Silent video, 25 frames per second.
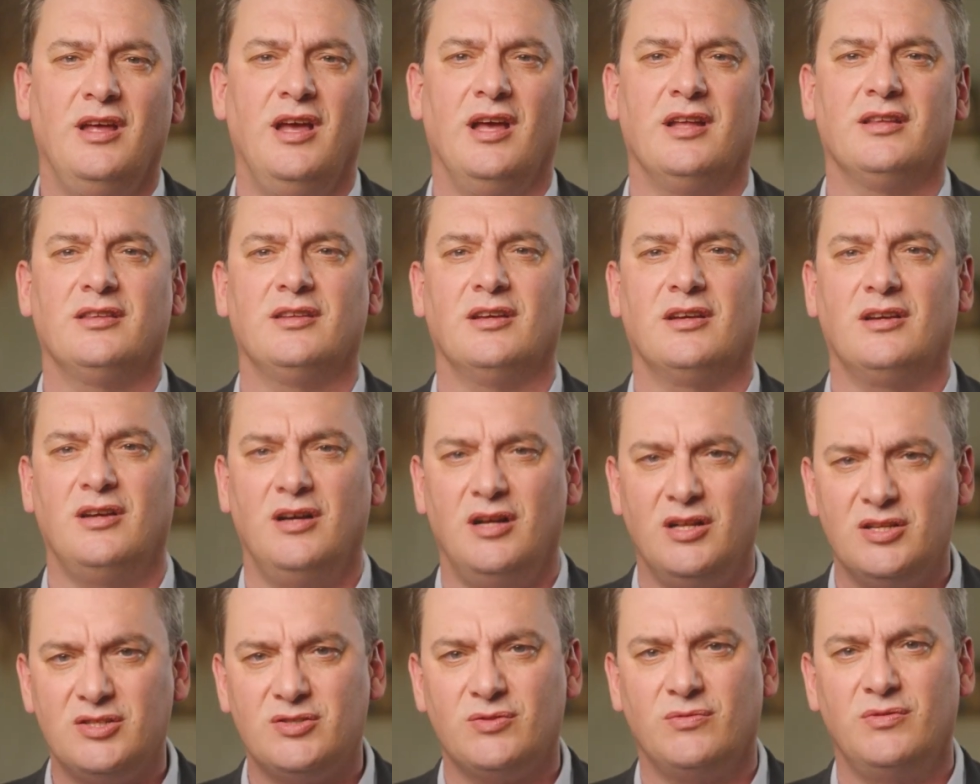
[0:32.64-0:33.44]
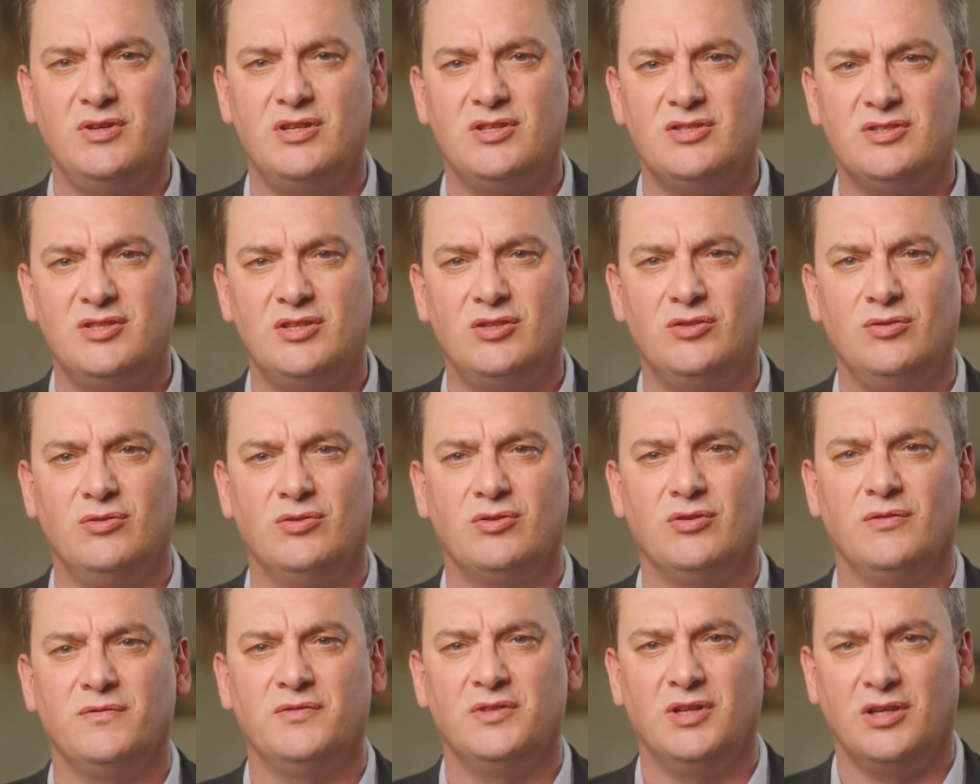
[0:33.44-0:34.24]
at the Karlsruhe
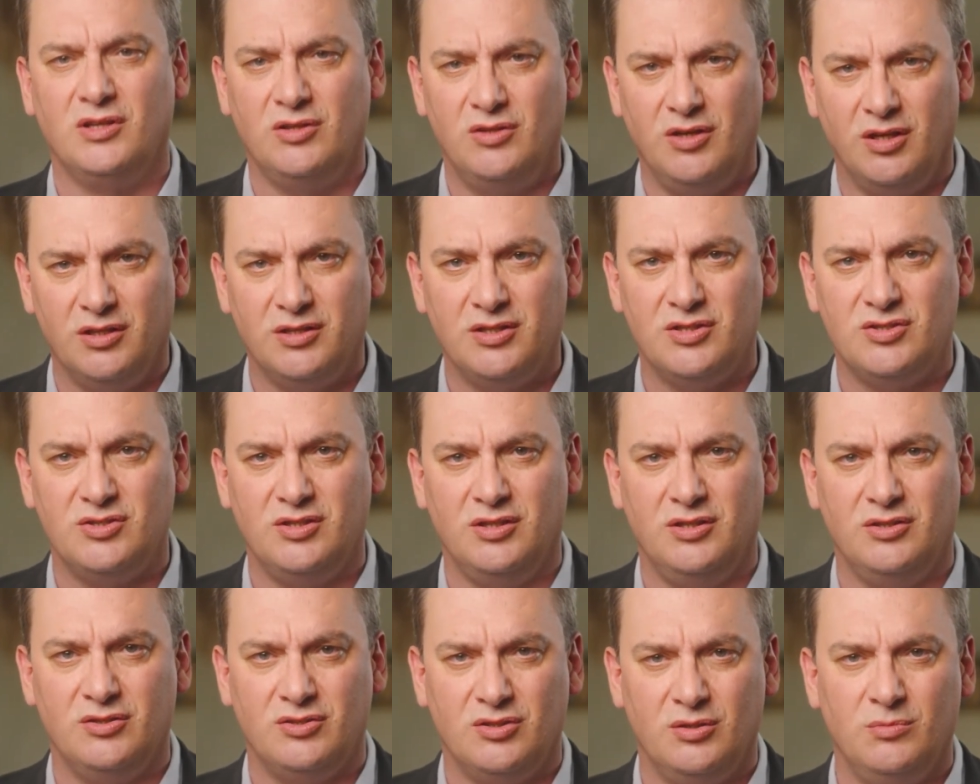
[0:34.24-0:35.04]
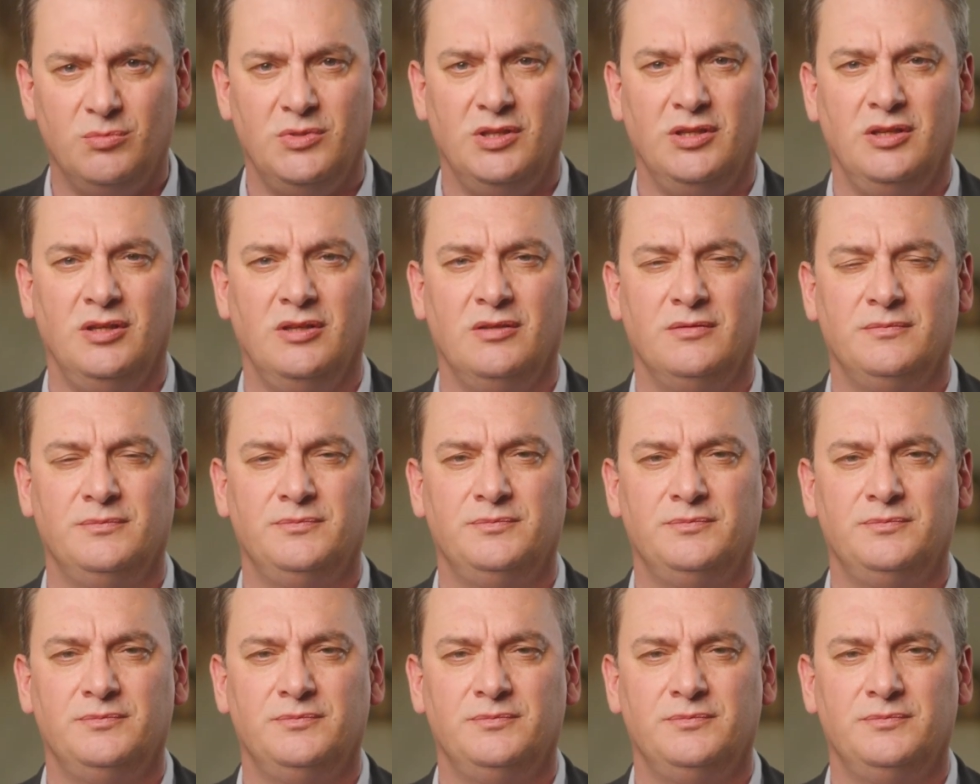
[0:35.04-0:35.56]
Institute of Technology in Germany.